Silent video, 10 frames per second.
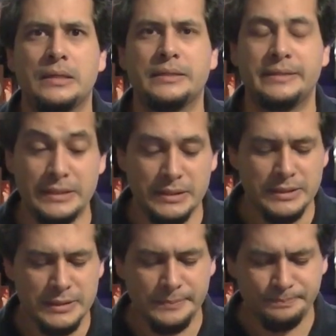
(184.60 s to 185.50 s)

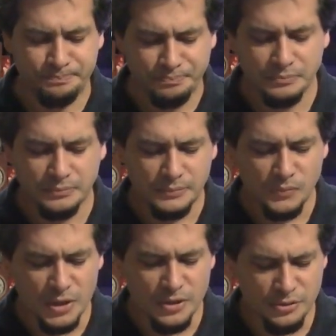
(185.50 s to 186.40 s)
Cygnus,
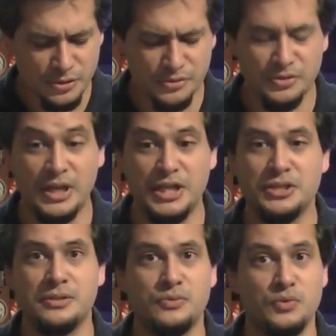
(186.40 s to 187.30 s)
those
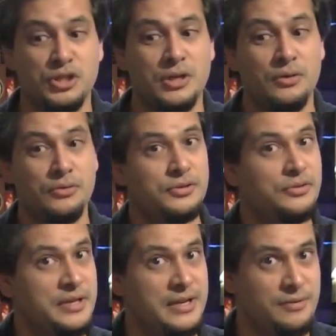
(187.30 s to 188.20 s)
constellations which are
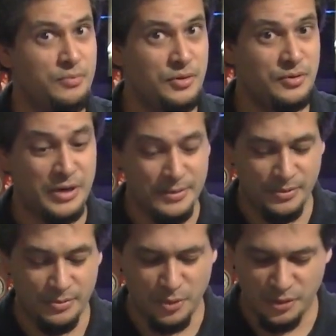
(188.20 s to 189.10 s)
also in our
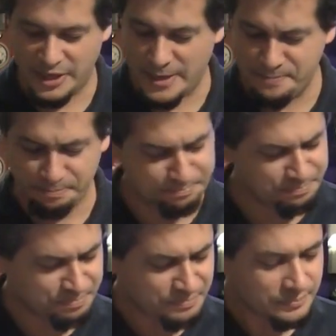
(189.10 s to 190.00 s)
board game.
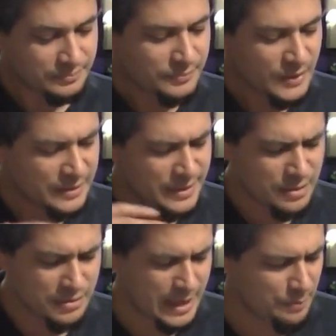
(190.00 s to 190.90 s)

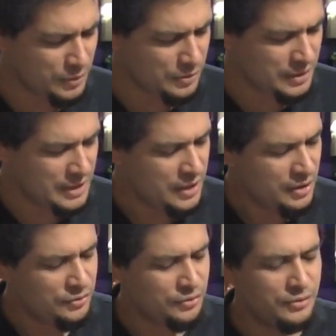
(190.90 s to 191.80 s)
Now Kepler
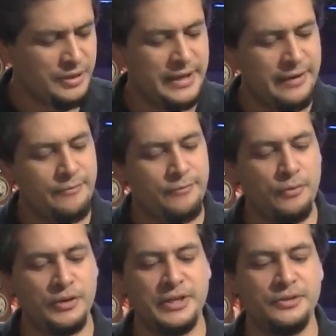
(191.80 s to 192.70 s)

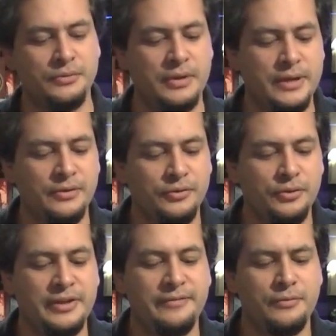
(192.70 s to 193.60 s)
3042. Now the
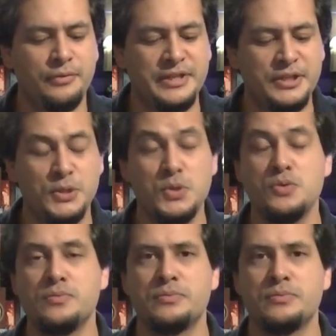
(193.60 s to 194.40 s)
3042,